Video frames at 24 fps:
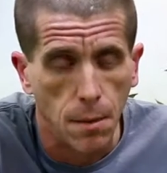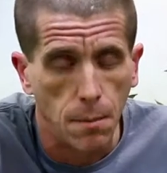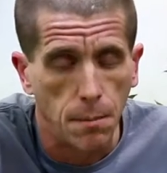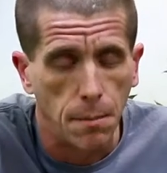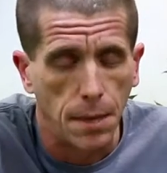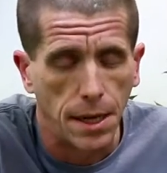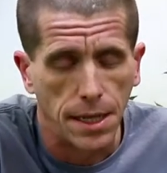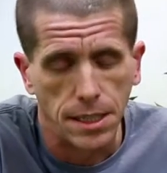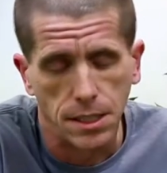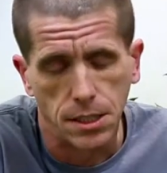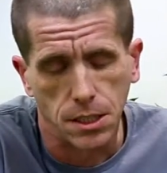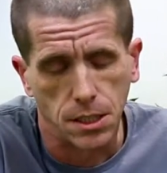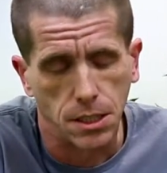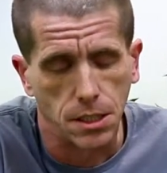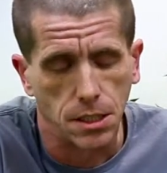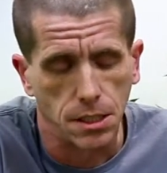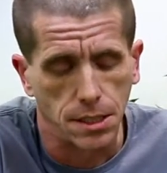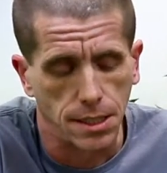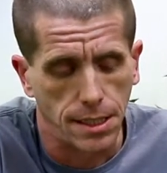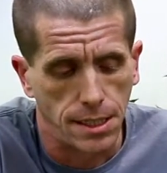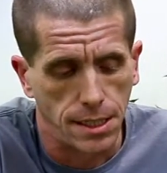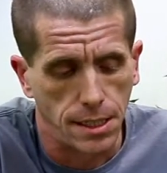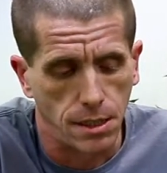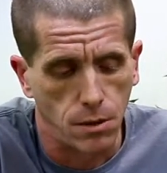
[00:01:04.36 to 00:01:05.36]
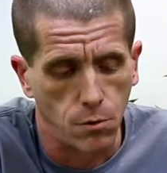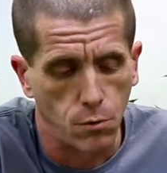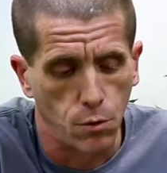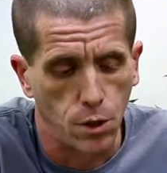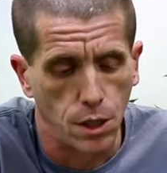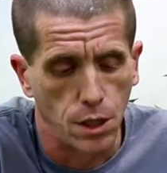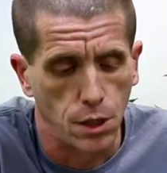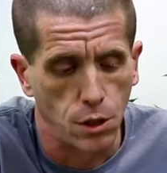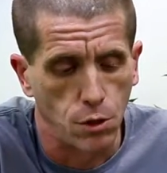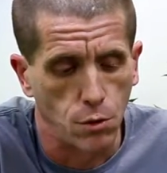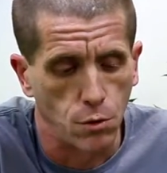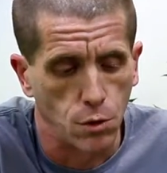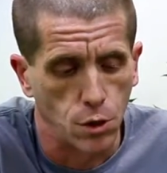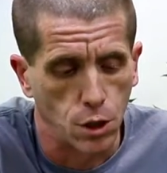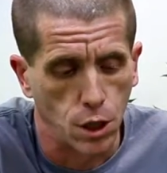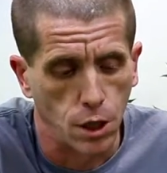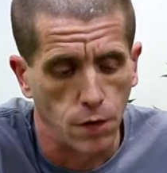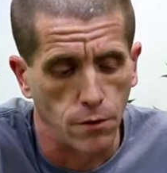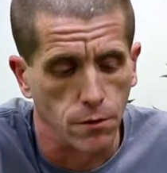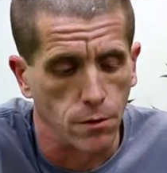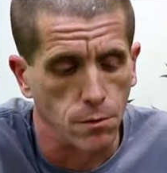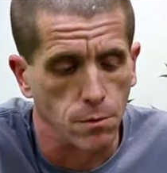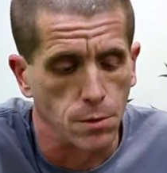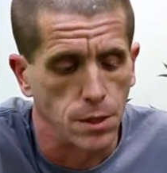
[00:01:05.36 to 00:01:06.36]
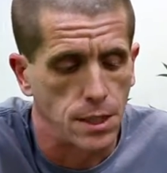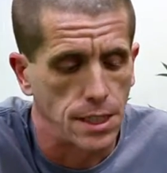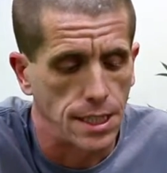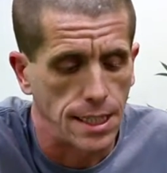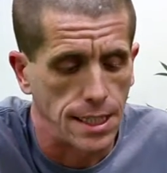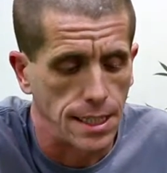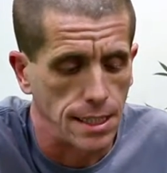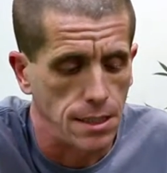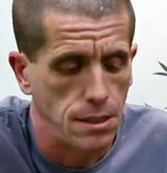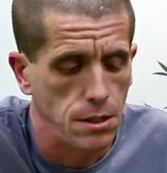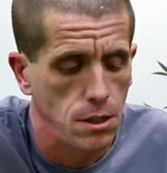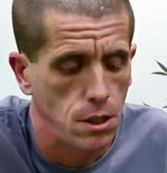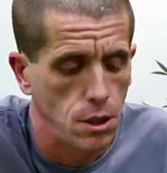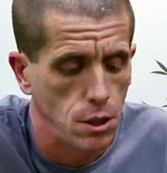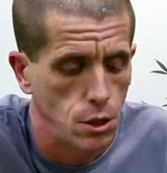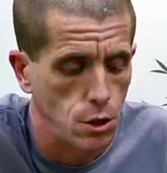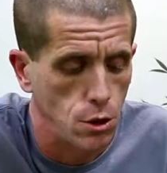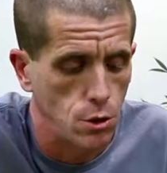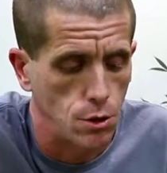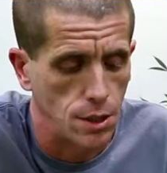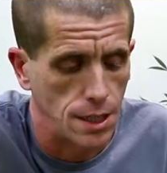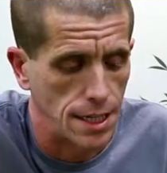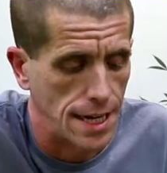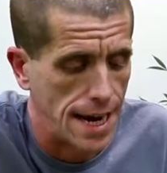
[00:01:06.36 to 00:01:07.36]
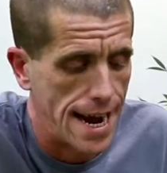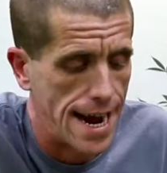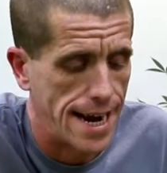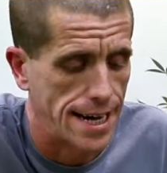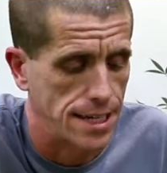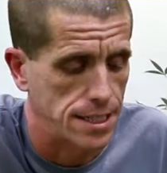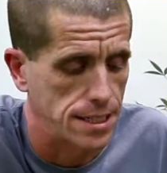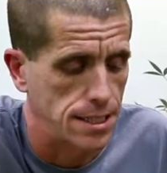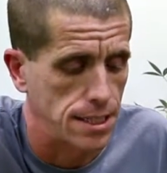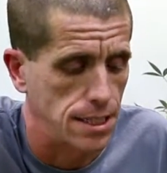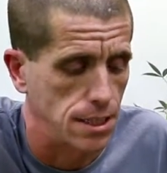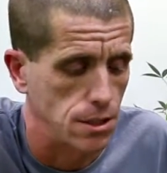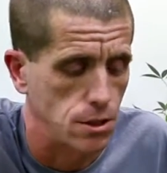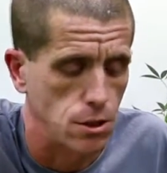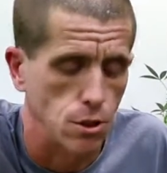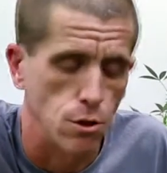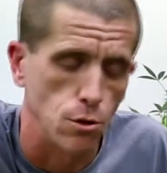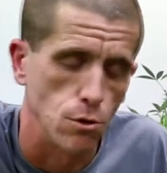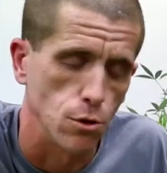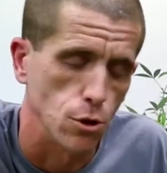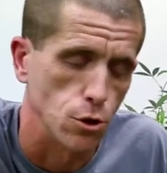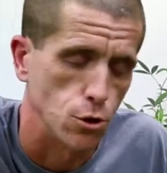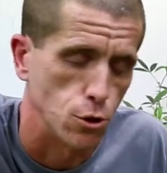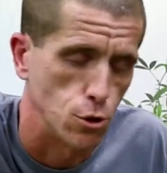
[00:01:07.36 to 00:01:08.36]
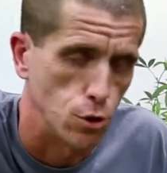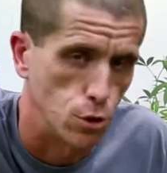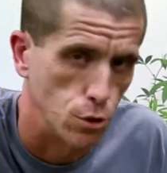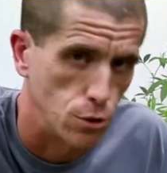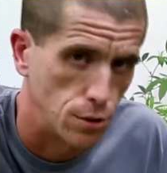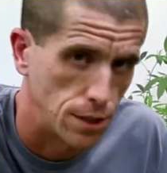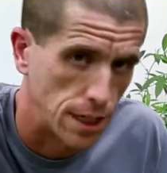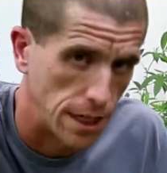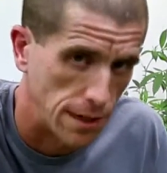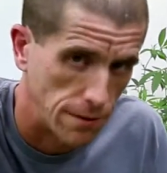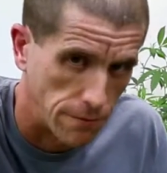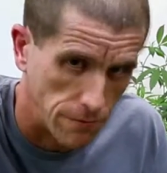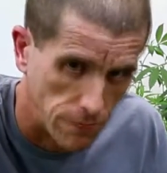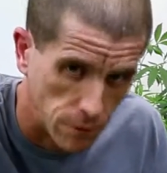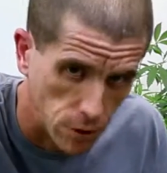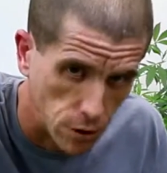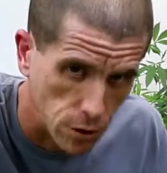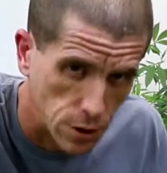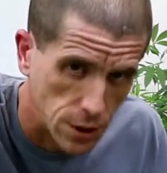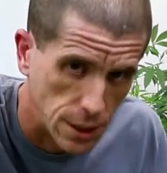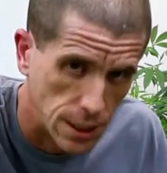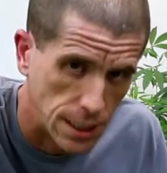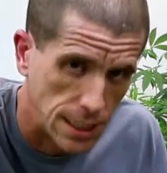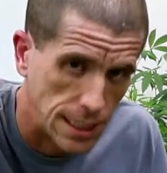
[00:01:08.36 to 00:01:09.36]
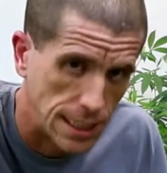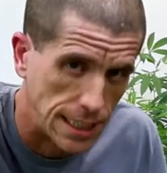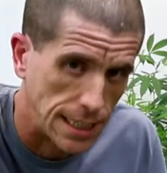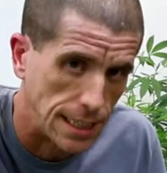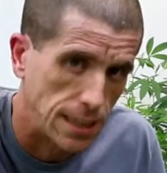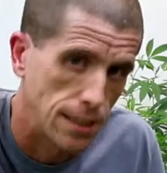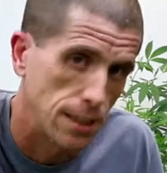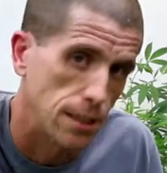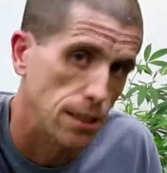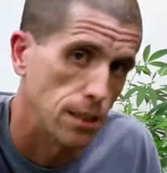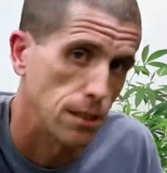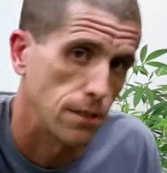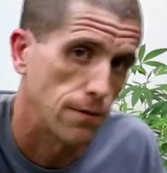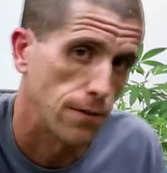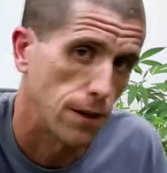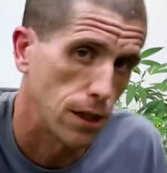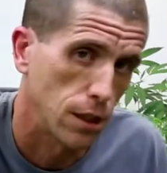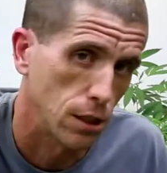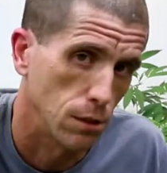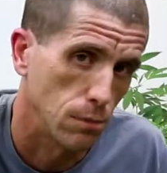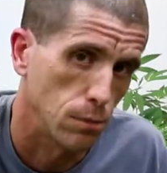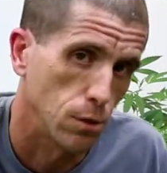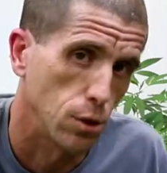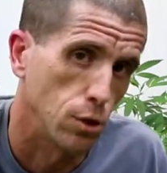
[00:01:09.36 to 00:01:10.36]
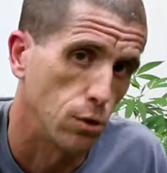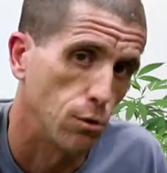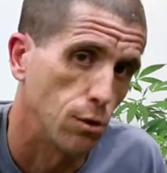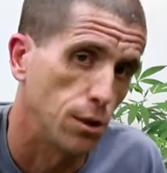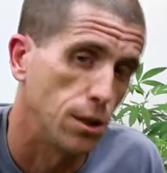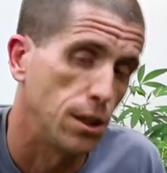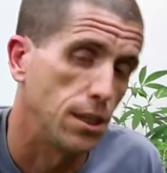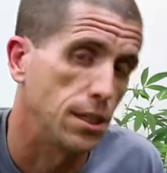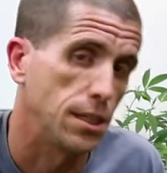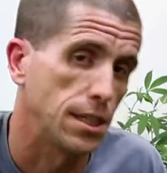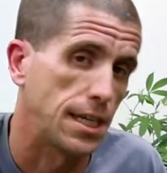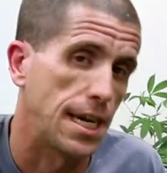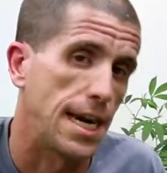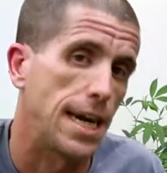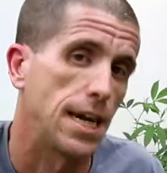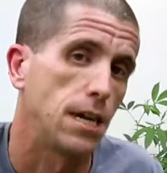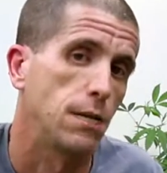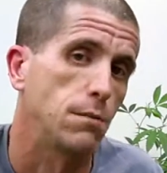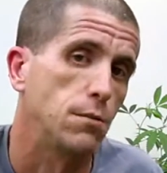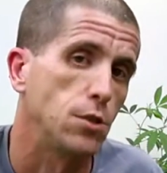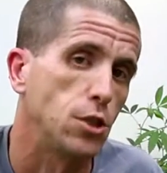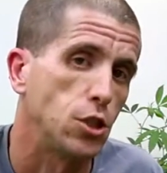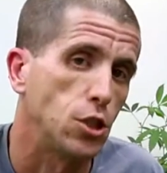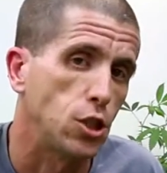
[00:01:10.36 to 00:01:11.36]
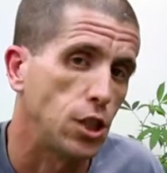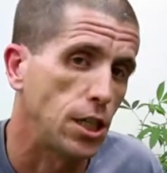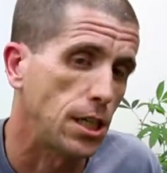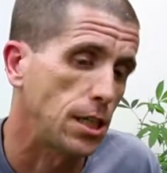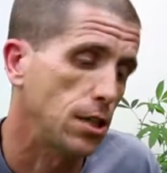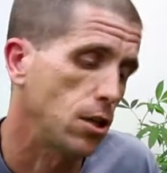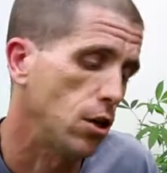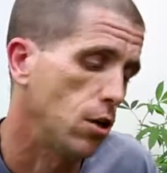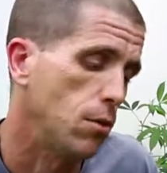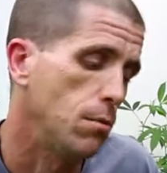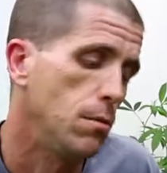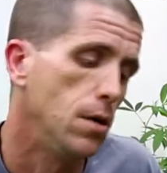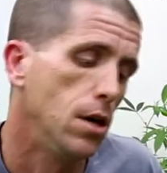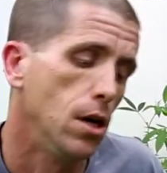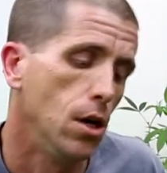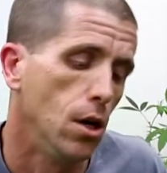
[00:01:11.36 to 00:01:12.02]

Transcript: Basically, when you start from seed, you get access to the true diversity that is available within the cannabis genome.